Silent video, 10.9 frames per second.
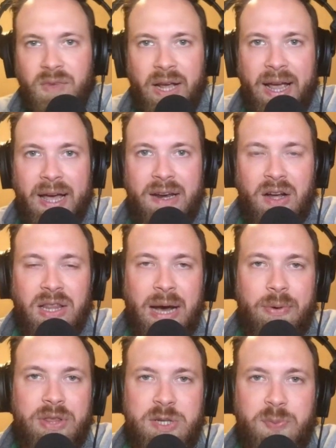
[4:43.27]
and
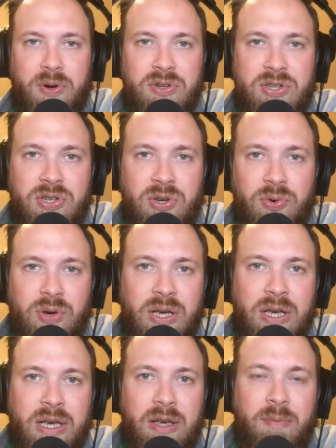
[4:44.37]
allowing the Spurs to
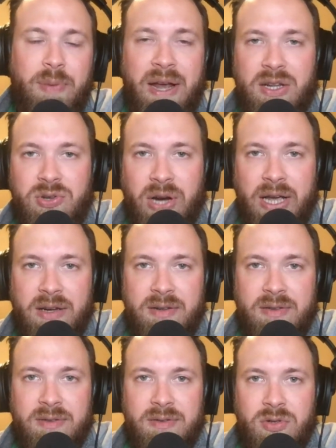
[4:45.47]
penetrate,
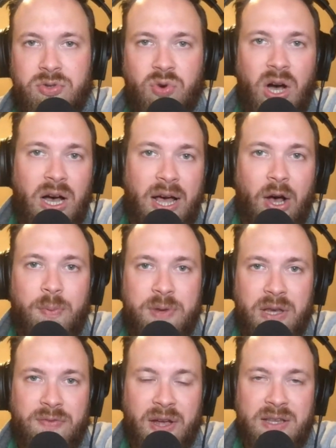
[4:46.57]
draw help
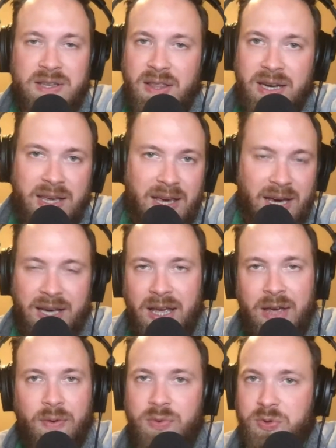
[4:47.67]
defense, and then kick.
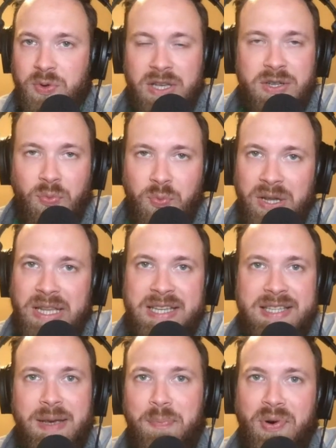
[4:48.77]
It's a really
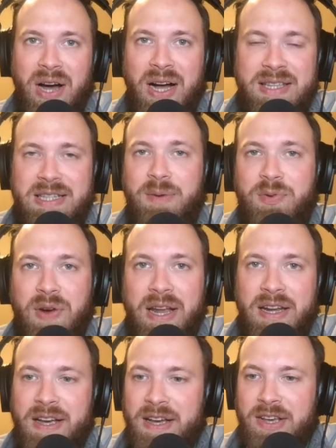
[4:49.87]
simple concept,
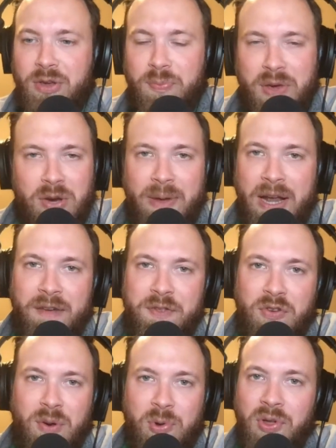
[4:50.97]
right? You beat your man off
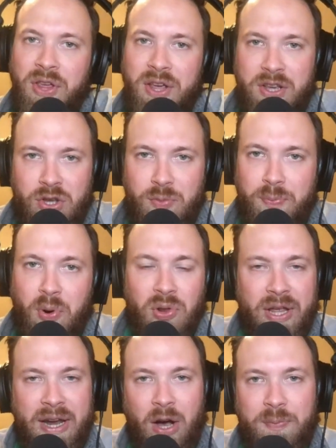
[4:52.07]
the dribble, you
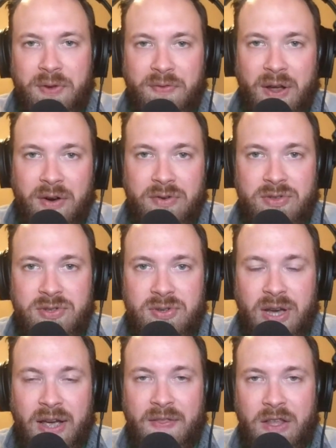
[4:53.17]
pull in help defenders,
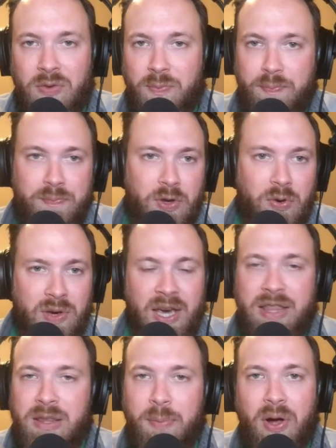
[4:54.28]
and then you
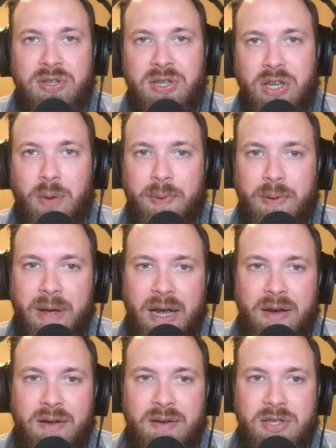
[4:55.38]
kick the ball to the open man.
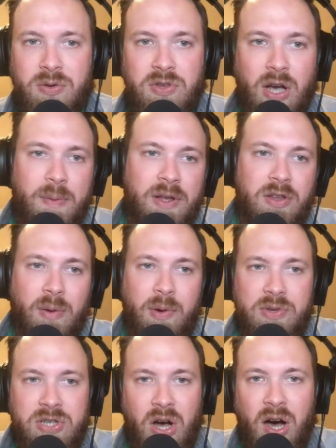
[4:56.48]
So Doug McDermott
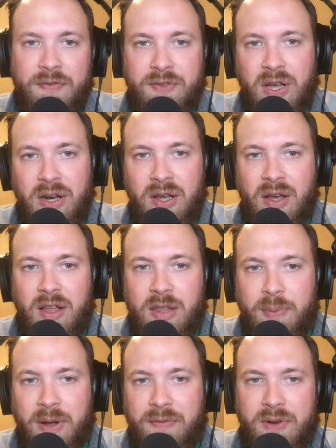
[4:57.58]
was often the
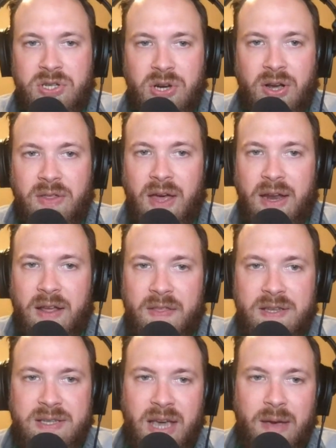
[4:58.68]
beneficiary of that in
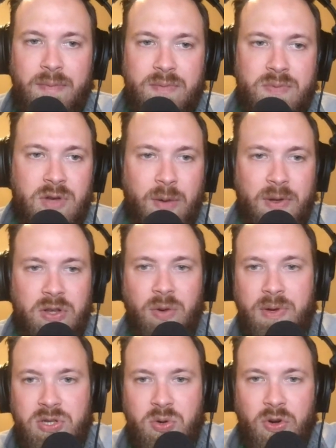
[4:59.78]
this game. Doug
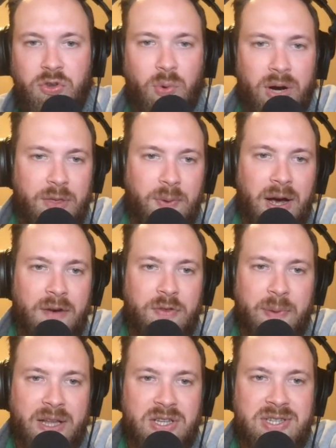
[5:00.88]
McDermott scored 23 off the
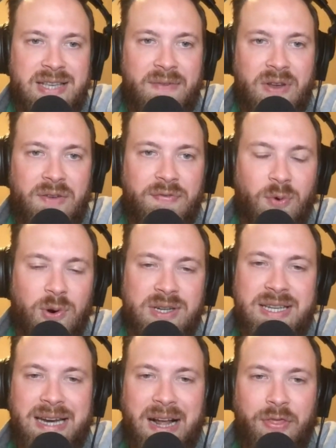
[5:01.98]
bench, 7 of
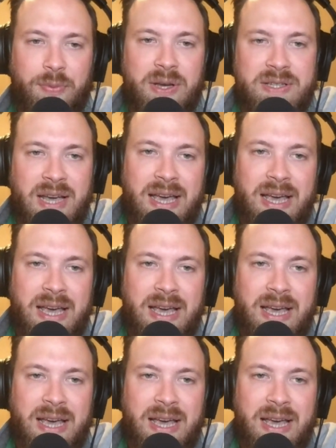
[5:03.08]
14 on threes.